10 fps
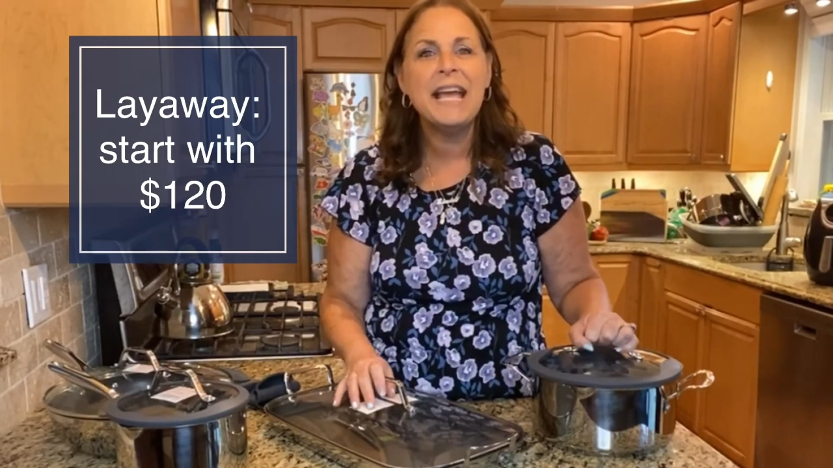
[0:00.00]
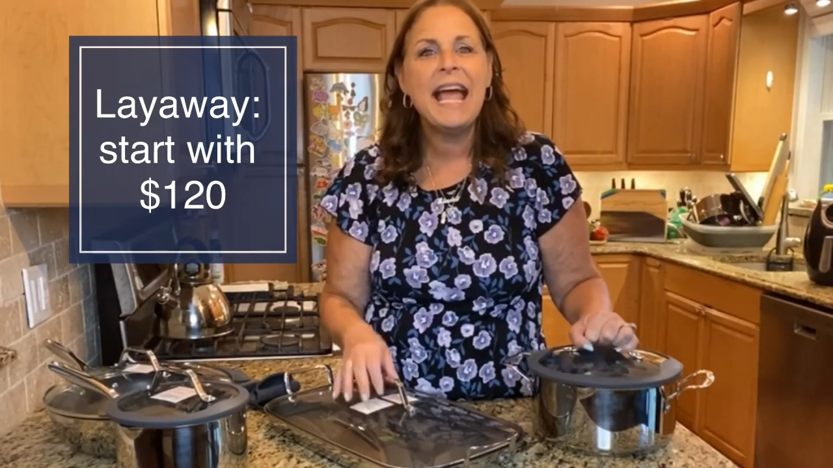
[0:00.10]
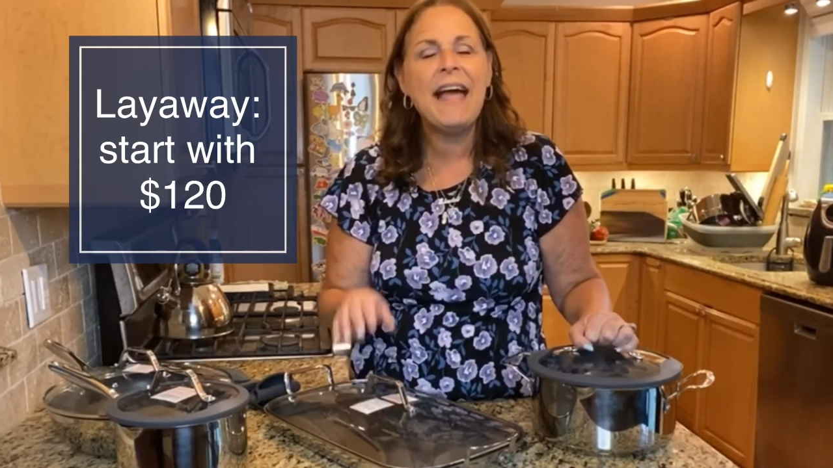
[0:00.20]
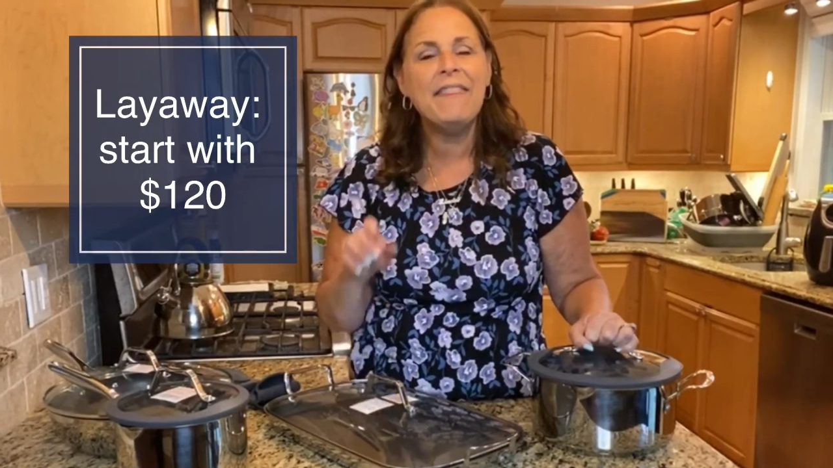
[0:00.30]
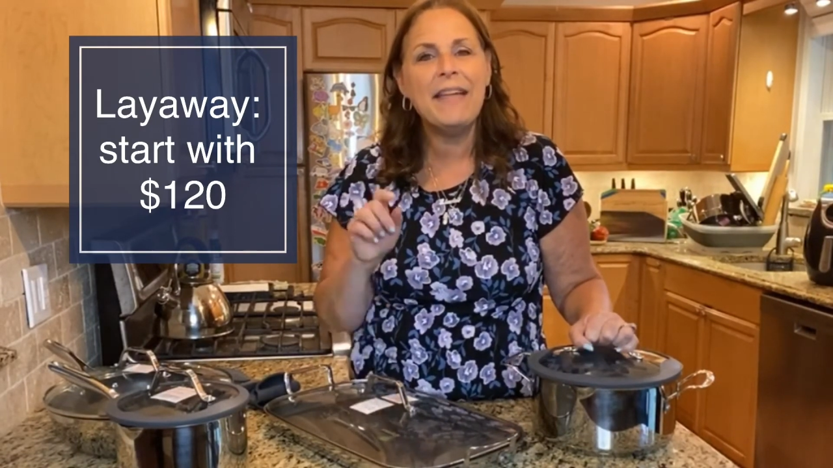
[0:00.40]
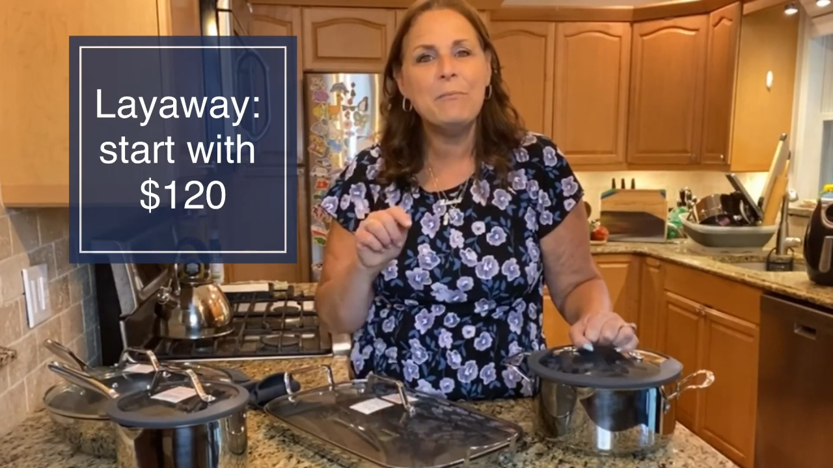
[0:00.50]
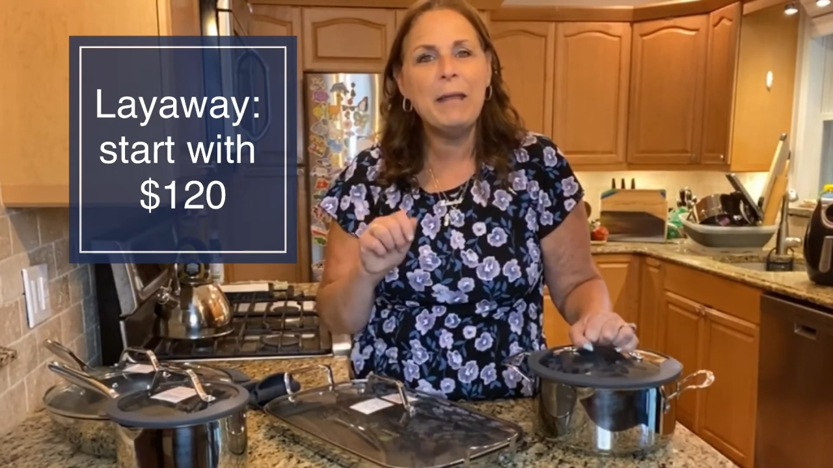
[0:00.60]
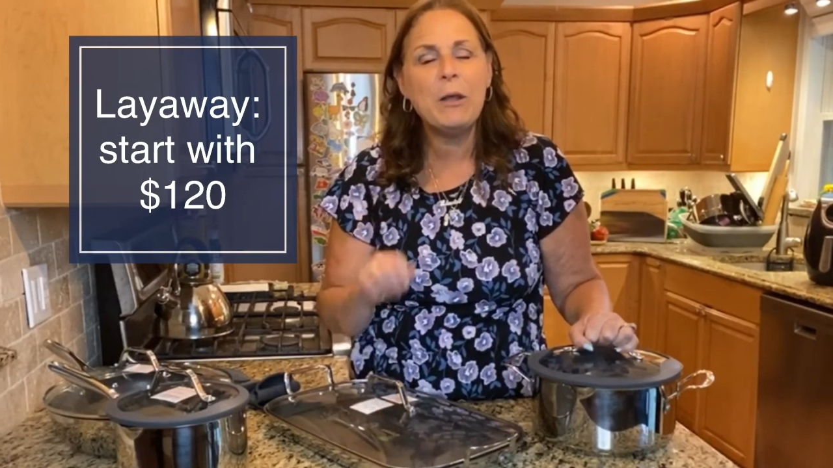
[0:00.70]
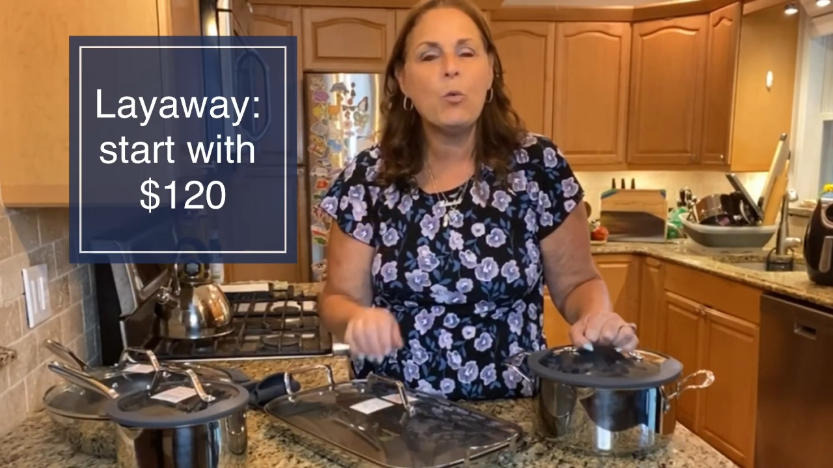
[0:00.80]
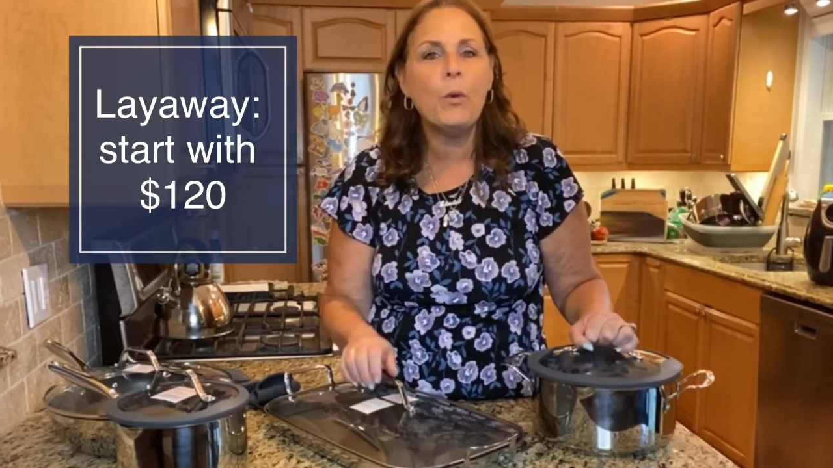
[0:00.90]
and then
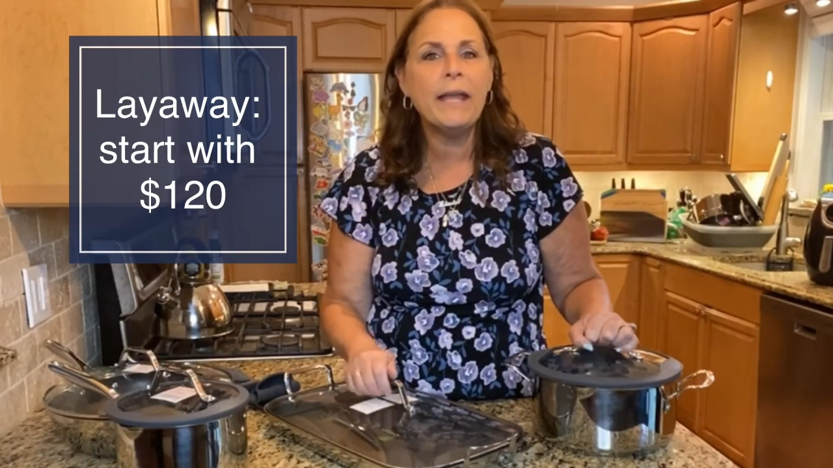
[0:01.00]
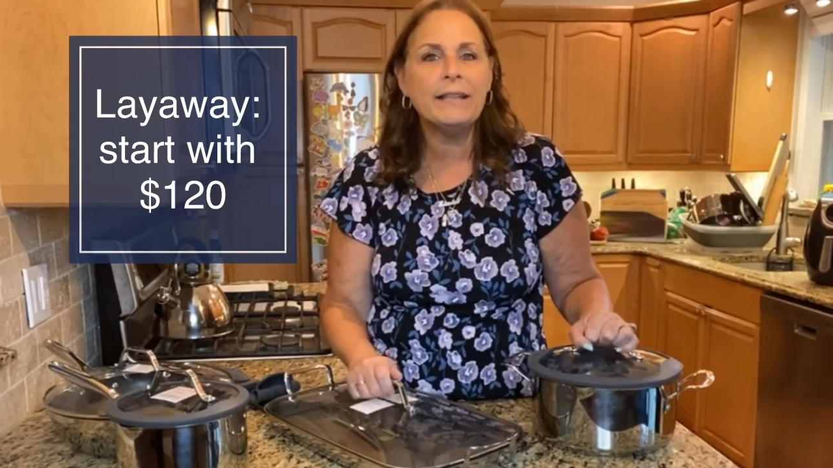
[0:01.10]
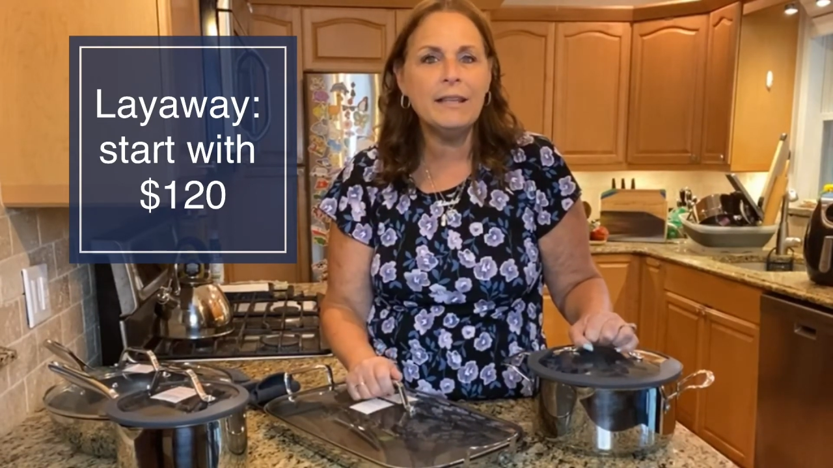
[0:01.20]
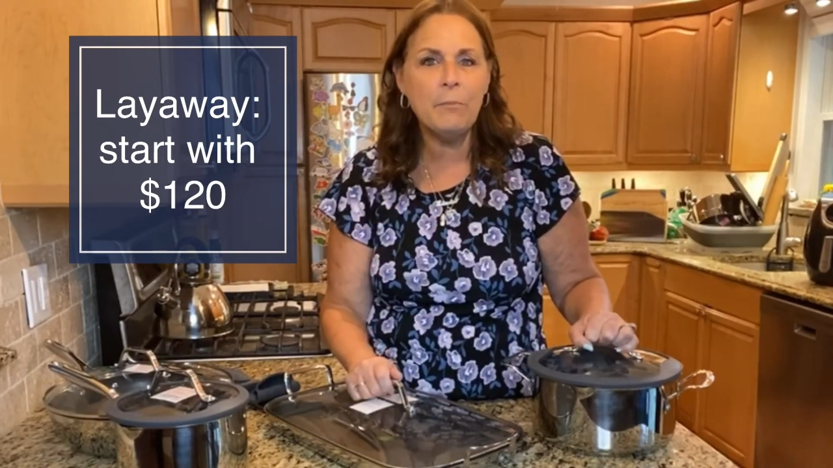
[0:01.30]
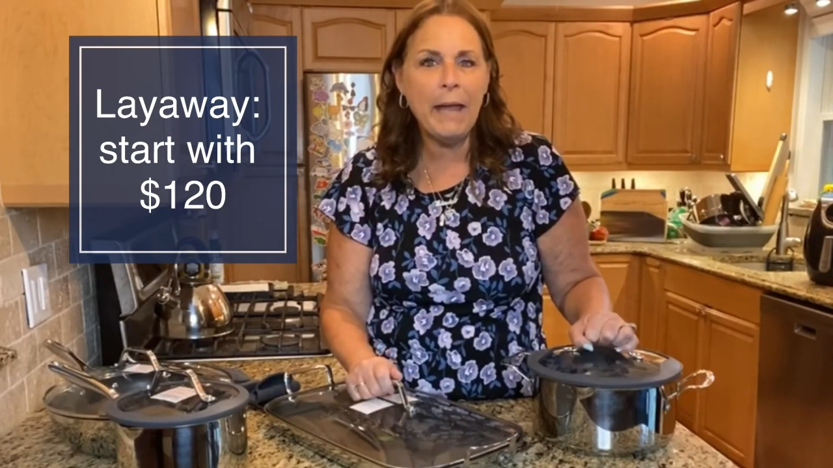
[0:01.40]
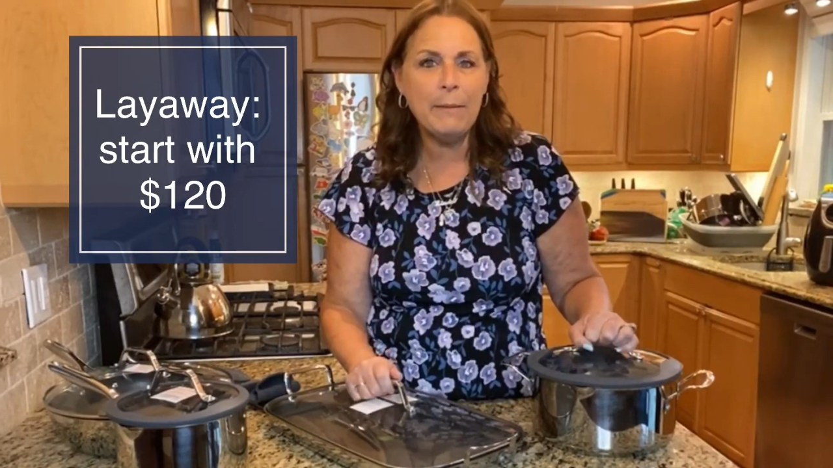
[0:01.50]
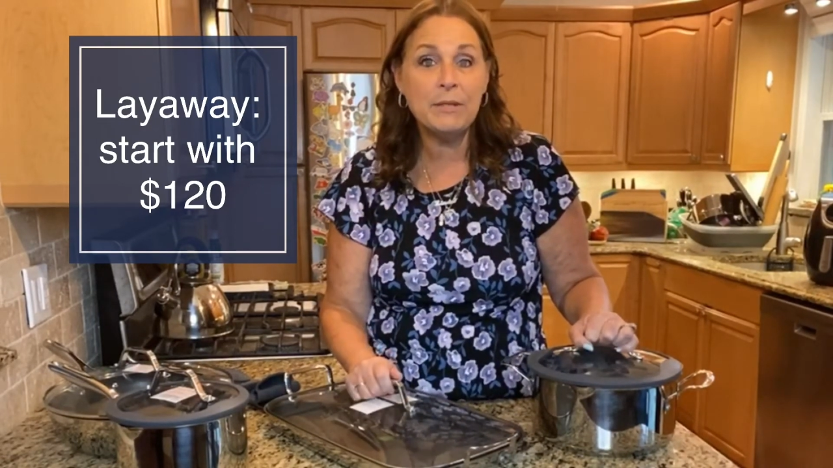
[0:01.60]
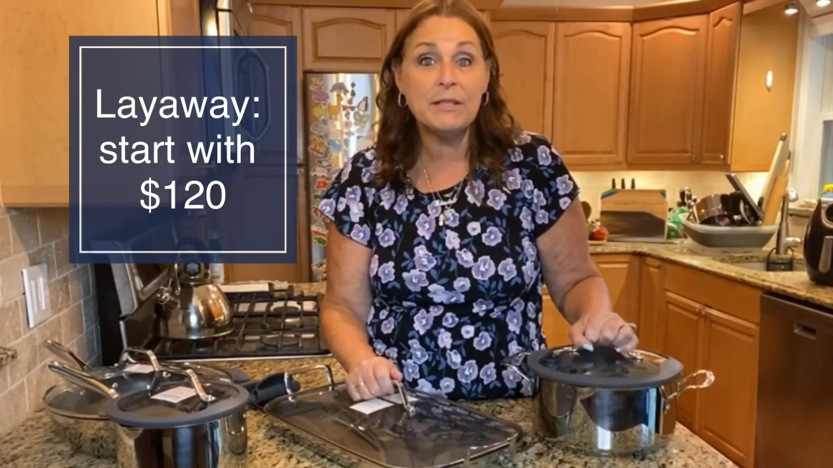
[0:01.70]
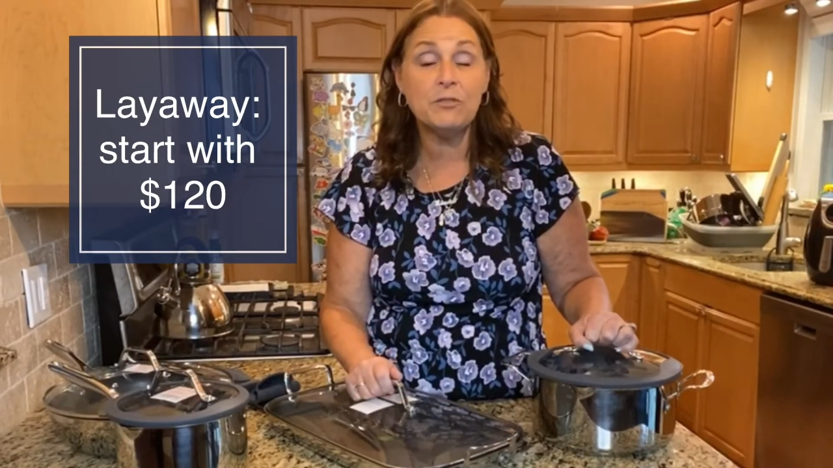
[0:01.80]
make weekly payments of